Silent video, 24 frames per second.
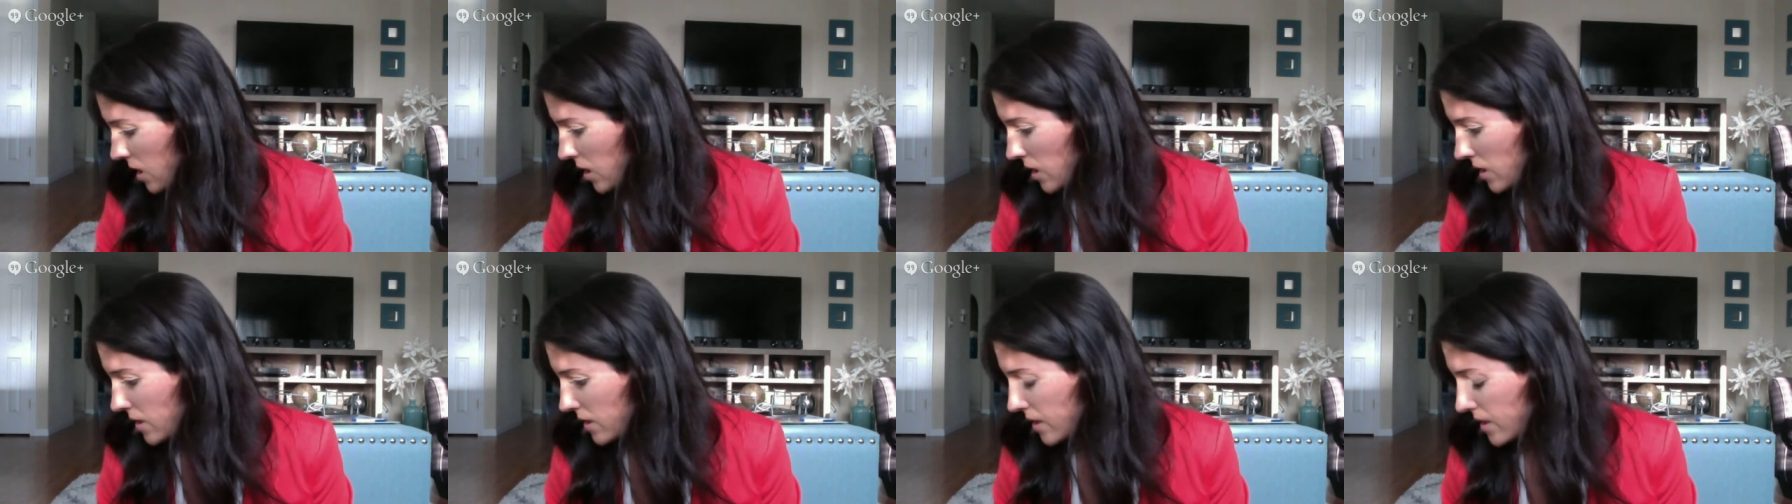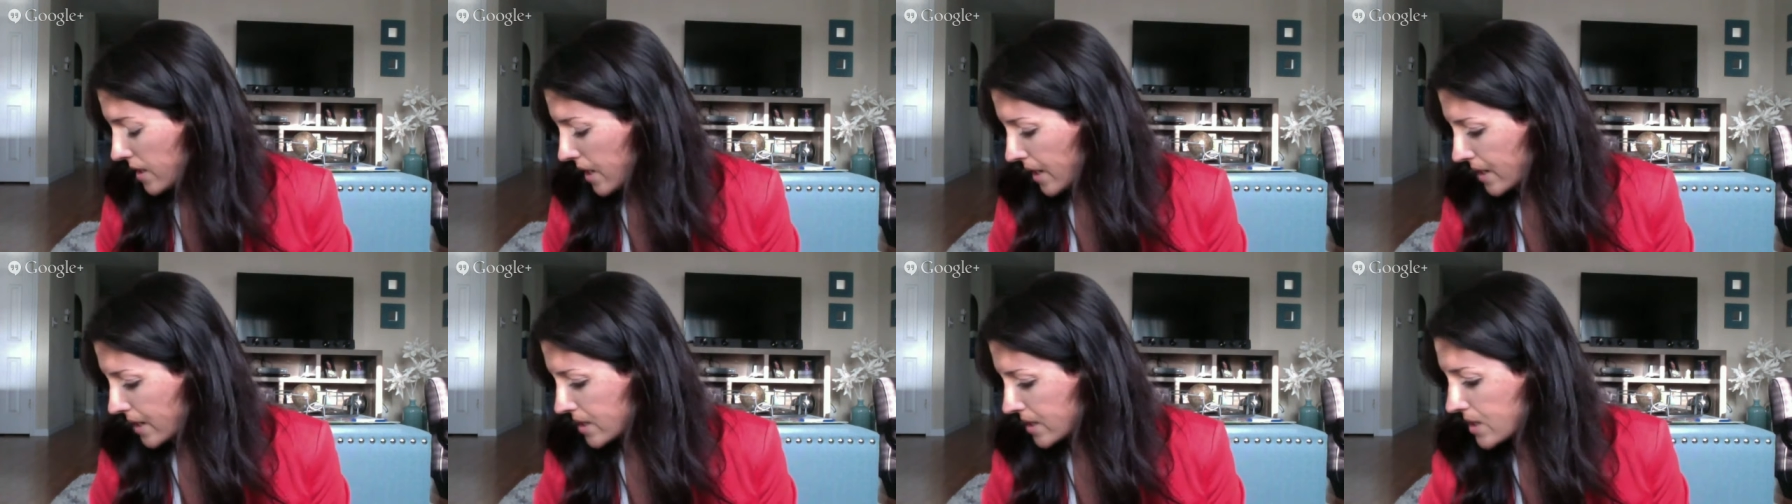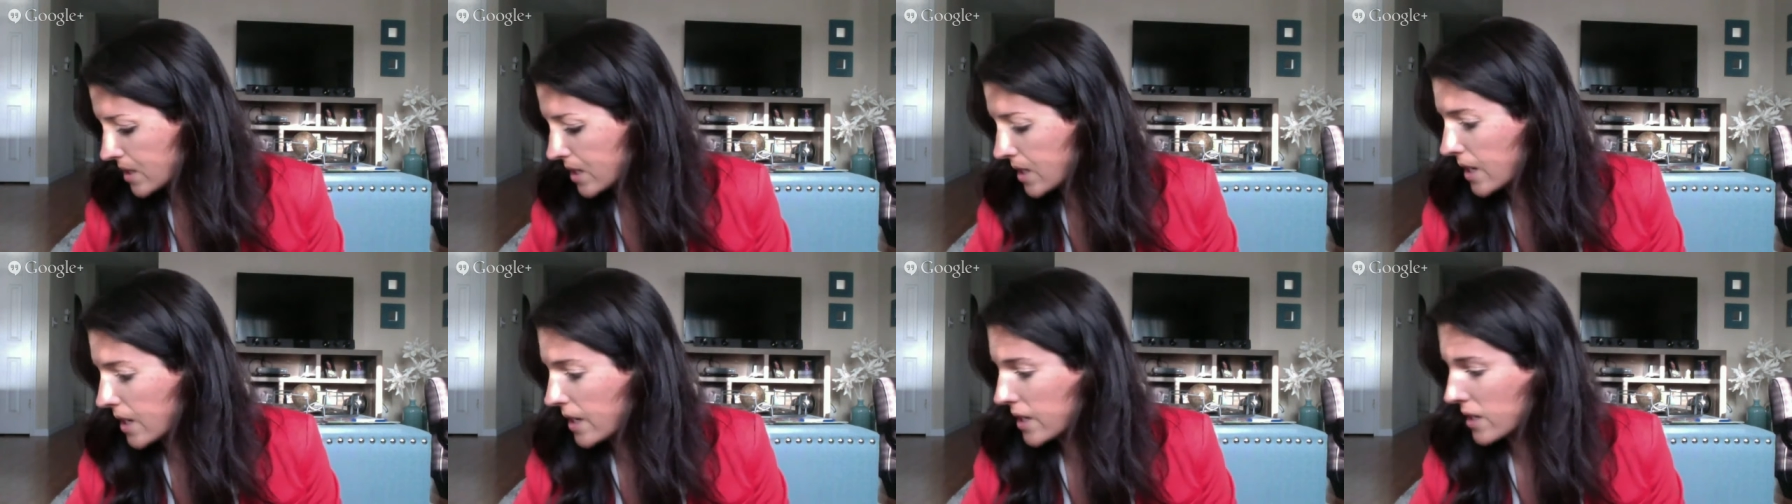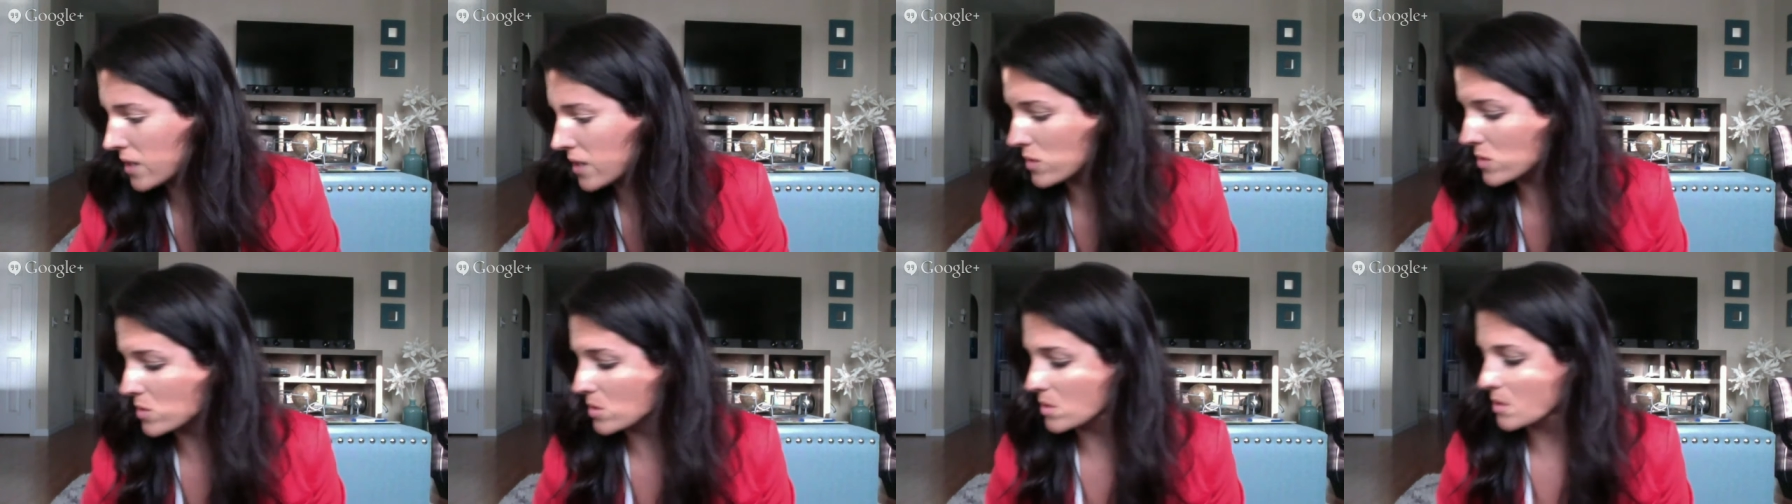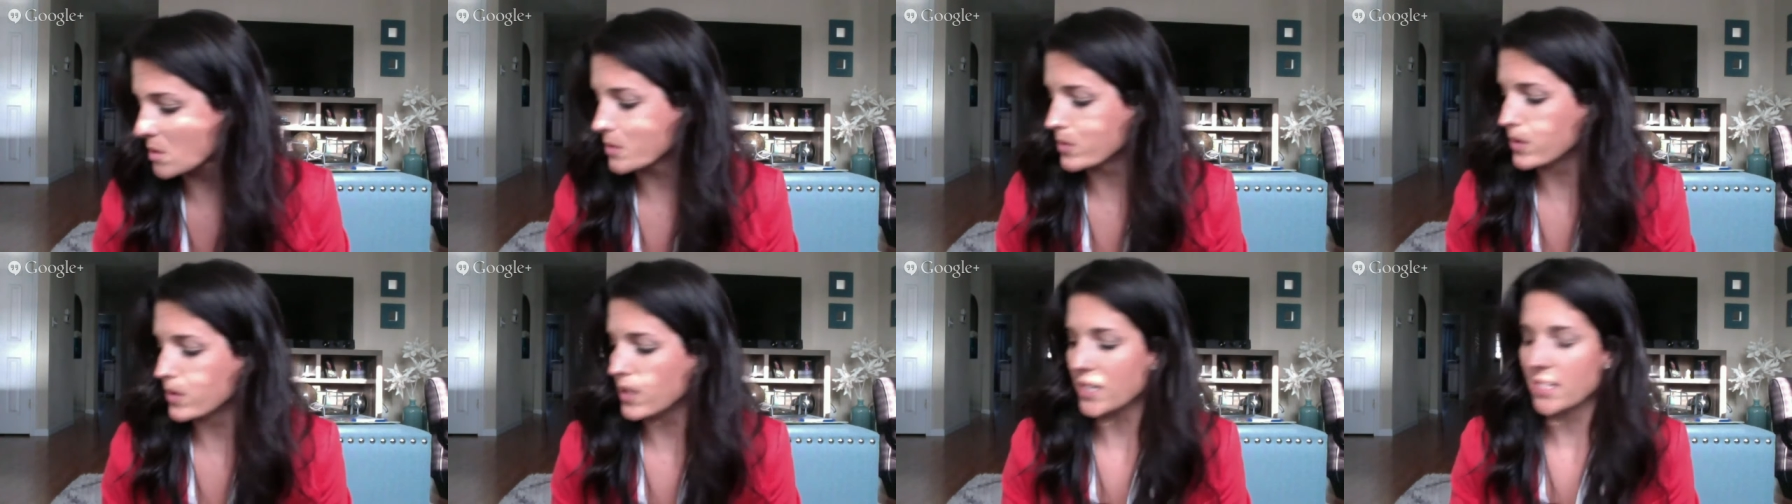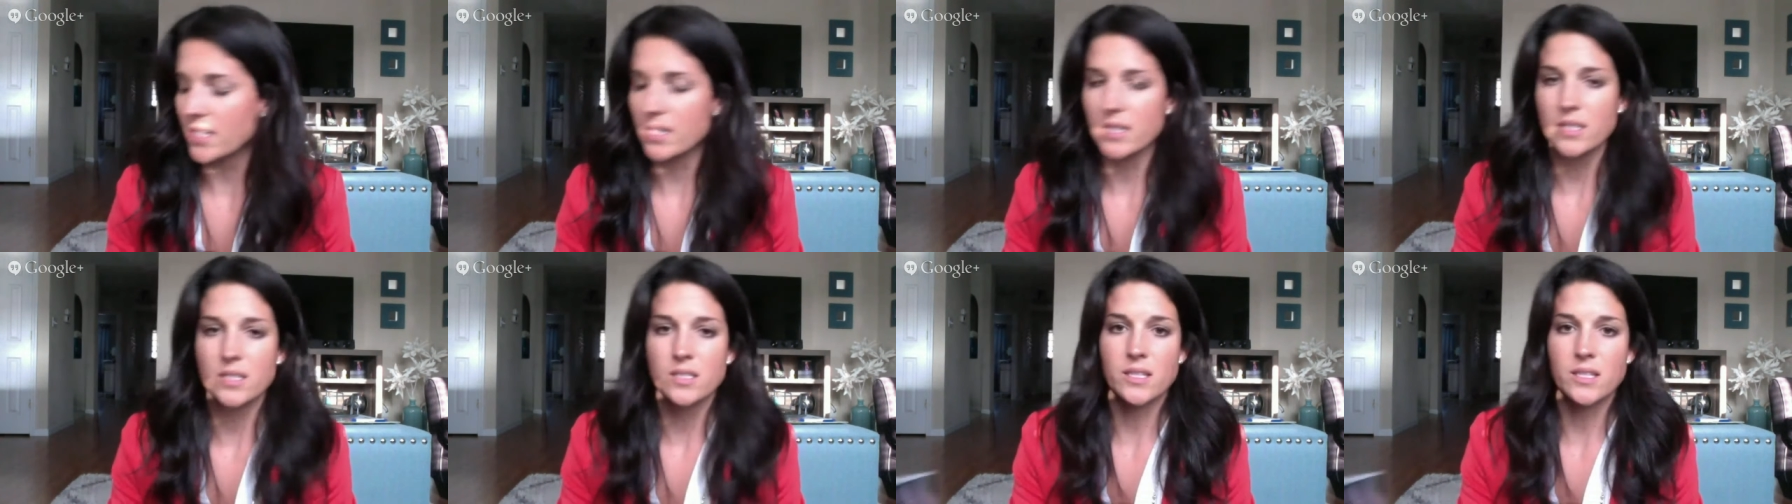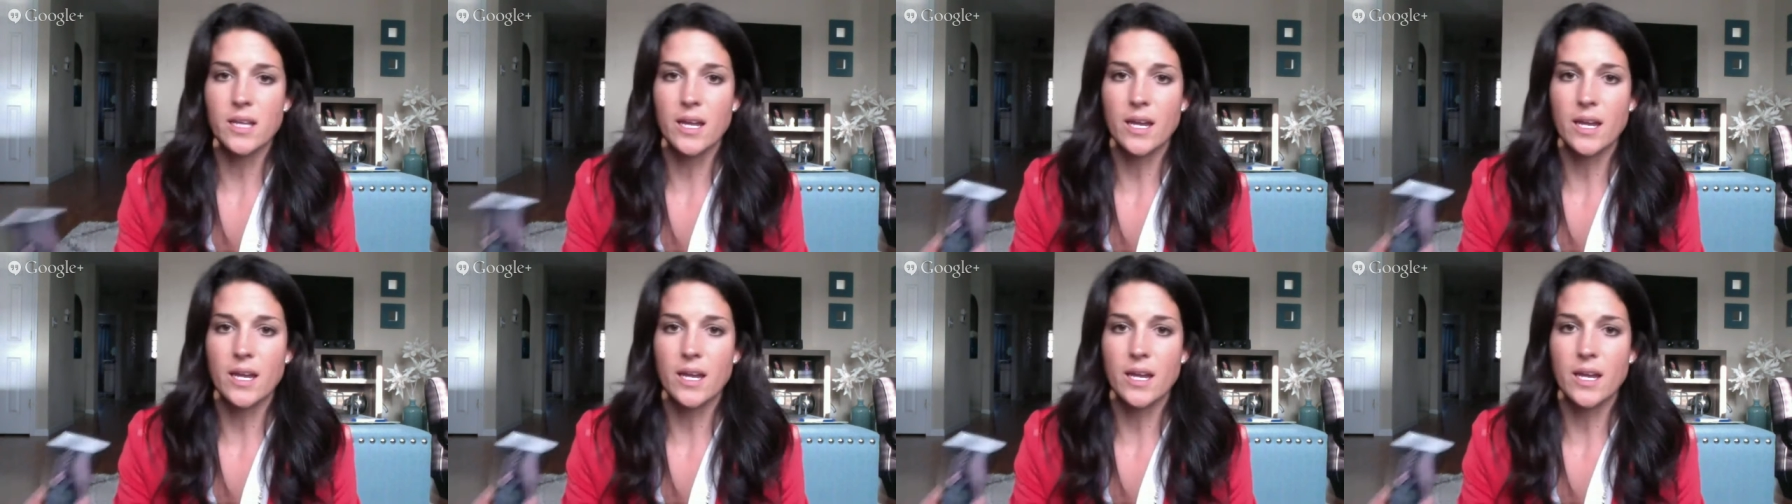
The next thing I include is